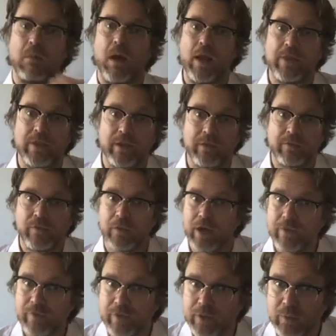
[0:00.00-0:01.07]
I think, for
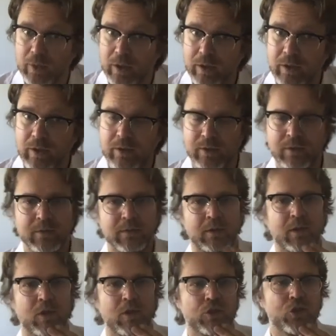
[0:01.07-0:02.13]
everyone,
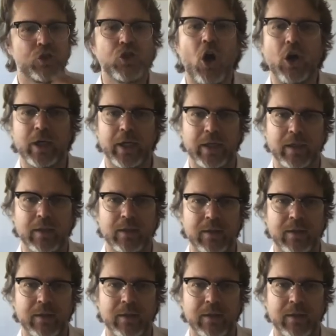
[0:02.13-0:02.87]
shocking.